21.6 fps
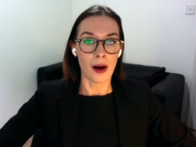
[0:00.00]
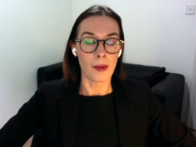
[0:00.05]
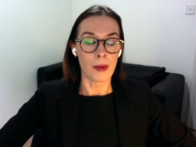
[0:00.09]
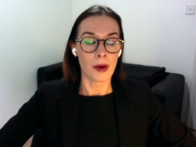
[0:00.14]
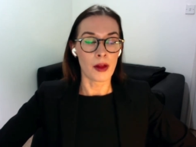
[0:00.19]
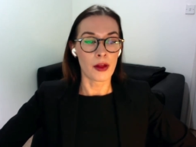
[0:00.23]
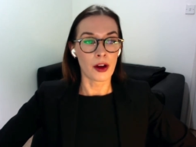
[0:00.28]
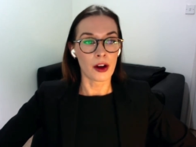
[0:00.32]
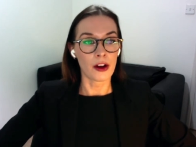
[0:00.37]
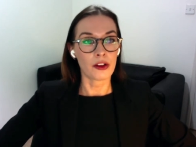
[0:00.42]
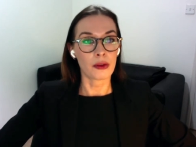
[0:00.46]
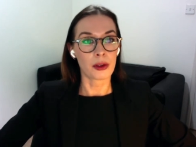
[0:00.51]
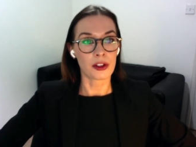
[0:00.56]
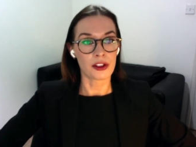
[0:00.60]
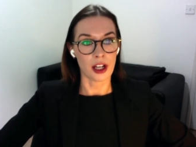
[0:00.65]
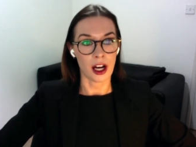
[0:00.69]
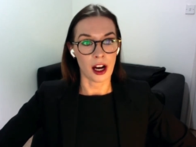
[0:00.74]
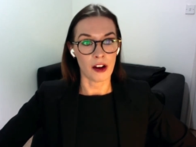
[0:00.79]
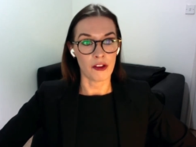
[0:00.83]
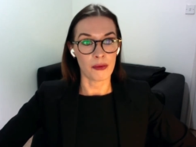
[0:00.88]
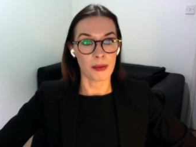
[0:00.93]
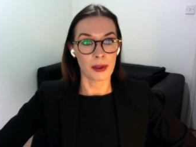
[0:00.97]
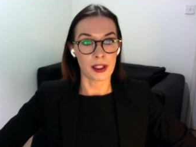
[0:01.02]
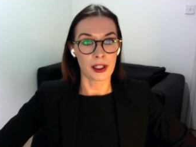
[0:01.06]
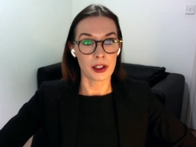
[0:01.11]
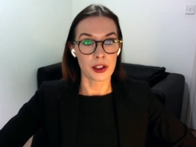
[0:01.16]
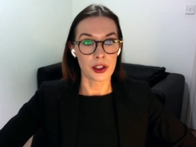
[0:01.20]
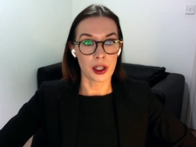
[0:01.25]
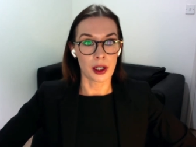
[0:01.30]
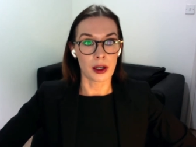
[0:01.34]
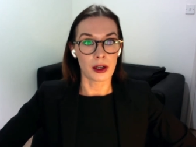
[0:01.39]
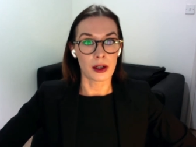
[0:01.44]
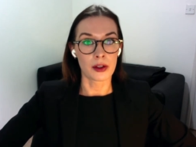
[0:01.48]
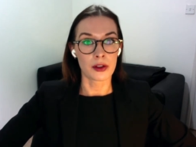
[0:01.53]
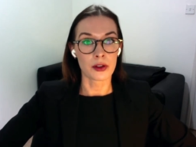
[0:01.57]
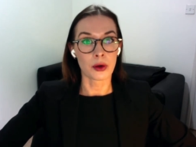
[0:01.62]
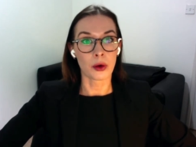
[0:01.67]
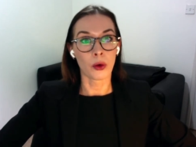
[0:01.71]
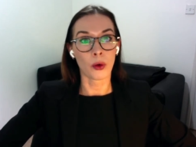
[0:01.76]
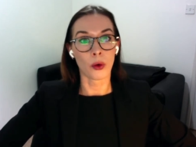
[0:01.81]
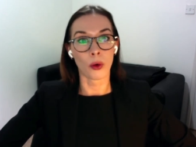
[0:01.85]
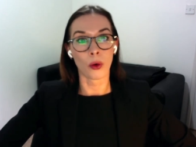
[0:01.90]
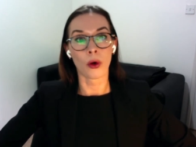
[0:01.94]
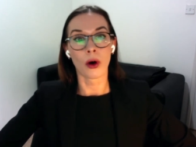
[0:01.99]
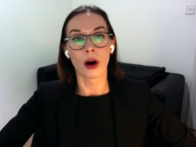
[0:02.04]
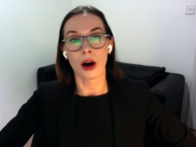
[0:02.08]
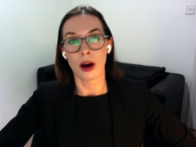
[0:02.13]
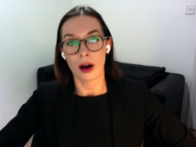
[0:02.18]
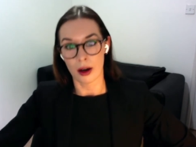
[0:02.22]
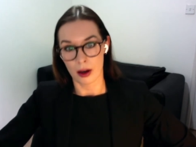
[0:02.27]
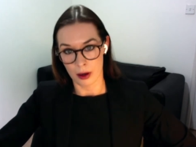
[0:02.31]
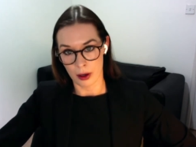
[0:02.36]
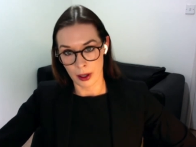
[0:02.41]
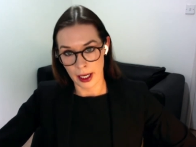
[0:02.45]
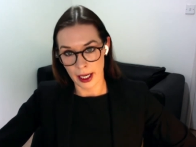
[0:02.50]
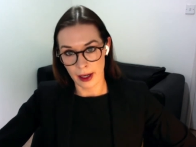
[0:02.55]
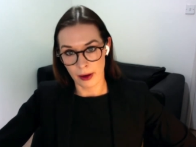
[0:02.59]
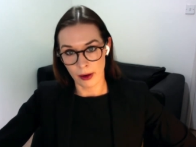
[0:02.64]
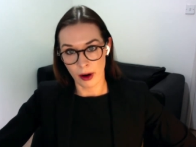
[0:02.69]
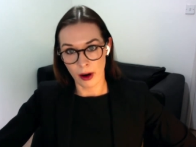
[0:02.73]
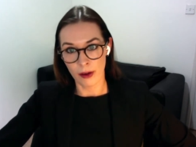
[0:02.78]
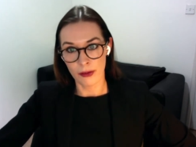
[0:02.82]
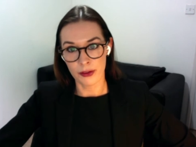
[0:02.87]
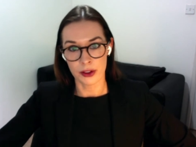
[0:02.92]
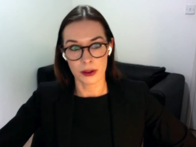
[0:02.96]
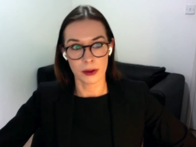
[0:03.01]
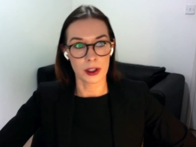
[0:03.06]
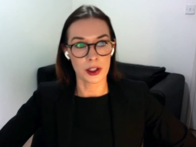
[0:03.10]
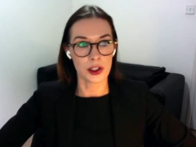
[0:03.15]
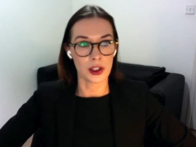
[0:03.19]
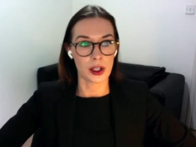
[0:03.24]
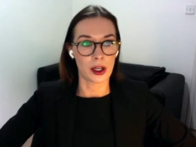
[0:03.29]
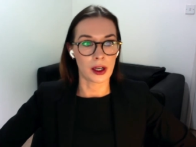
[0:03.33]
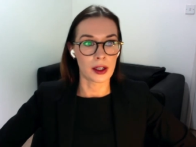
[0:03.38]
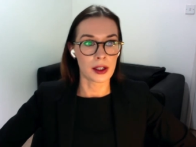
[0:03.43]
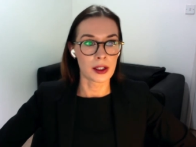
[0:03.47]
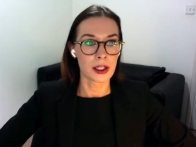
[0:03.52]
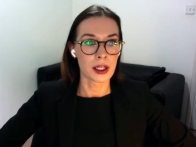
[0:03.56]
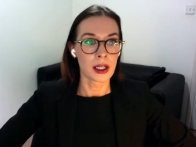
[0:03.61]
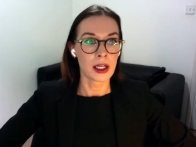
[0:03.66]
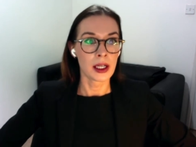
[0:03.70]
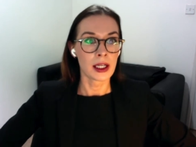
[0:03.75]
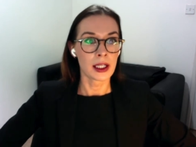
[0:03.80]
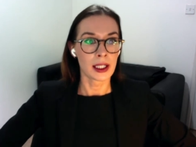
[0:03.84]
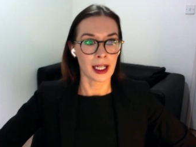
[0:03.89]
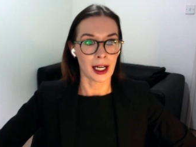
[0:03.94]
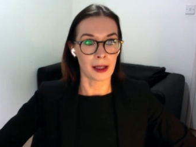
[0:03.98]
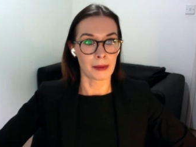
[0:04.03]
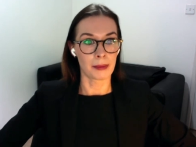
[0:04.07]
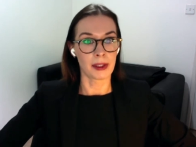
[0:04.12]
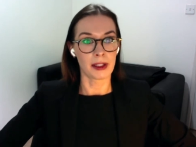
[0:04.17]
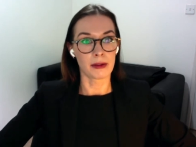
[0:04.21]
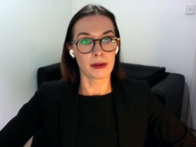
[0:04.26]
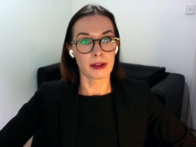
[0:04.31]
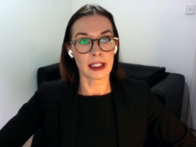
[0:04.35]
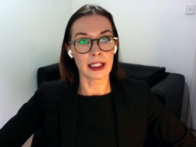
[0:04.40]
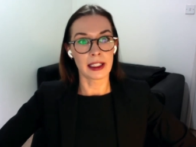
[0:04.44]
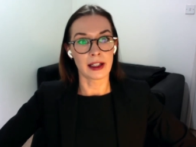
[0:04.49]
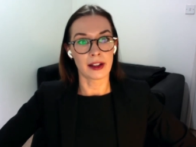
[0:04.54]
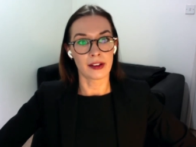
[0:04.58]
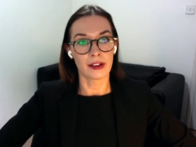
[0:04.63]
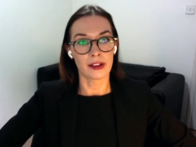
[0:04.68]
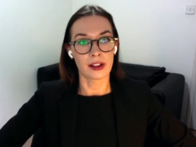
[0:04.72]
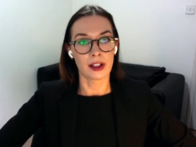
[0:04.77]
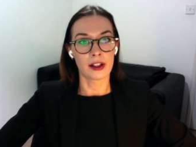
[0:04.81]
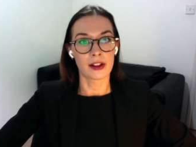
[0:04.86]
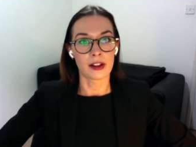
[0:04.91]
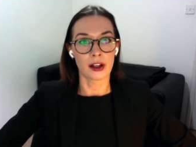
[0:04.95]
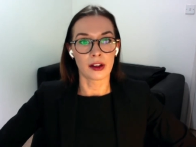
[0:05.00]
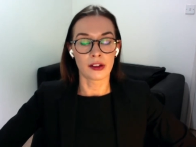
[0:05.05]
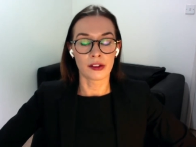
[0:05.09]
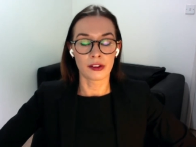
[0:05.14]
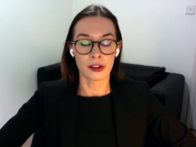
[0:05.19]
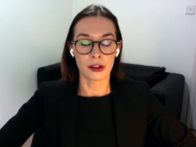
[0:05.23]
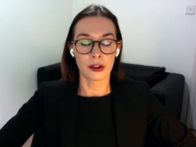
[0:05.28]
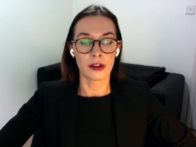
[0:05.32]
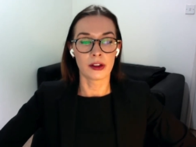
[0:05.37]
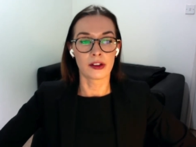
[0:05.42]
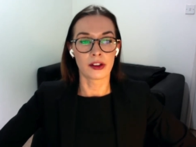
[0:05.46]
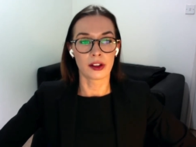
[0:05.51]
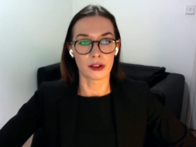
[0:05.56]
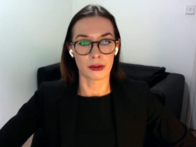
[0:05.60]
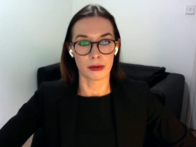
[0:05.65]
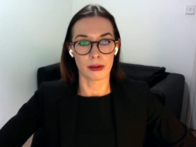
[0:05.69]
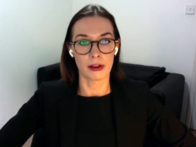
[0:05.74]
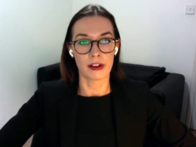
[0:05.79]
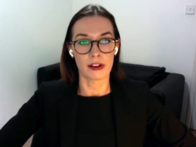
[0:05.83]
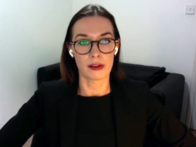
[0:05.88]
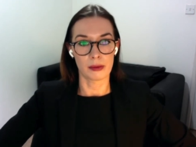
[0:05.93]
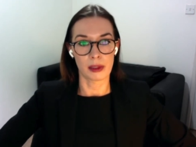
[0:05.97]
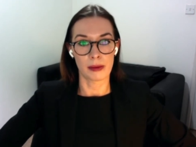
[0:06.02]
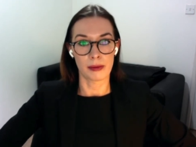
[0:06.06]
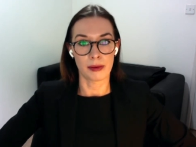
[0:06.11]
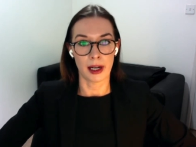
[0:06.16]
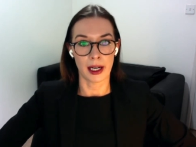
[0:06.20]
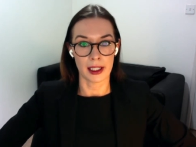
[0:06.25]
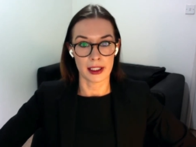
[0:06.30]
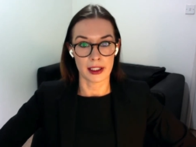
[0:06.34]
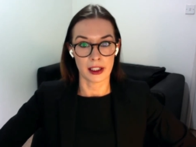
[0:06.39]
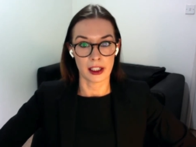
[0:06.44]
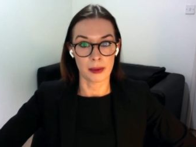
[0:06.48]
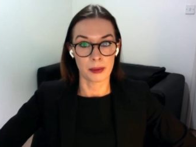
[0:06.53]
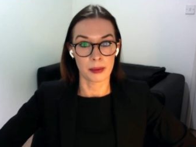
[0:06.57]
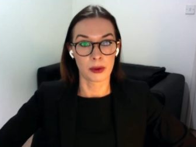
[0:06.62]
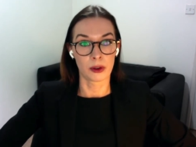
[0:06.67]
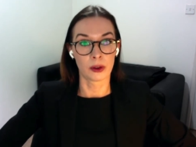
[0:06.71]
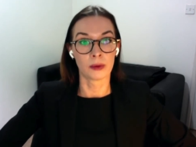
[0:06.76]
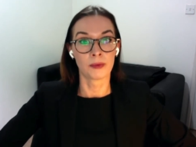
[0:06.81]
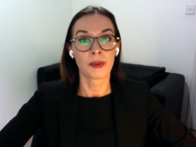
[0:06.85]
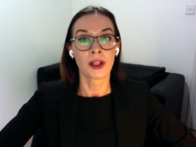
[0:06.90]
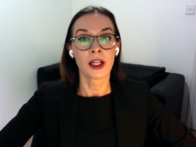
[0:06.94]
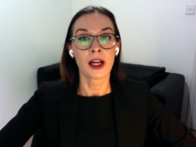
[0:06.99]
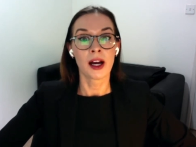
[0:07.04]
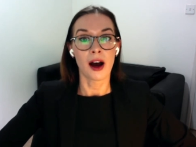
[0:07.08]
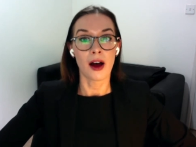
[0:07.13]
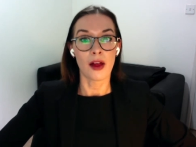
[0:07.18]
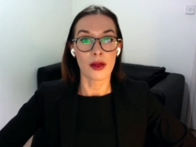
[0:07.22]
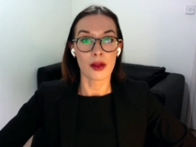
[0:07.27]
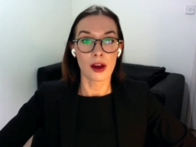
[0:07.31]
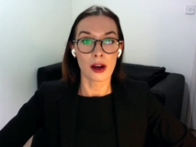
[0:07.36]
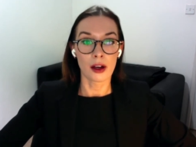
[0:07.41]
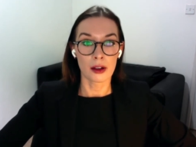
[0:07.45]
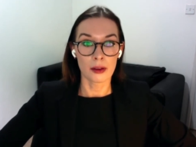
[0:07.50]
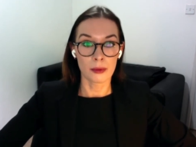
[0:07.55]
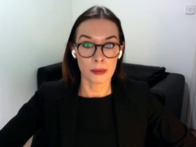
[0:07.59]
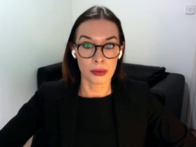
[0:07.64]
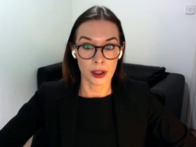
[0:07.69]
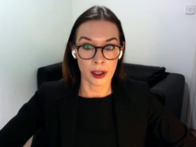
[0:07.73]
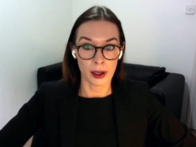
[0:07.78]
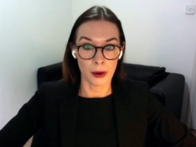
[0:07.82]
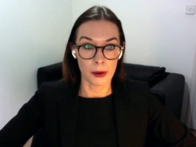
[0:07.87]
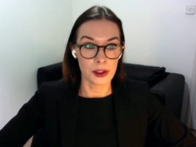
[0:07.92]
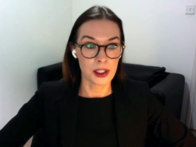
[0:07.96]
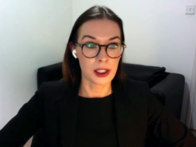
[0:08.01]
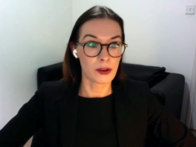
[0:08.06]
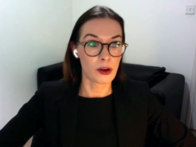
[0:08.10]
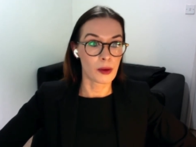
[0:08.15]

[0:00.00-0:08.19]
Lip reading: Those which have been adjourned or are hereafter adjourned can be relisted as soon as it's reasonably practicable, and priority will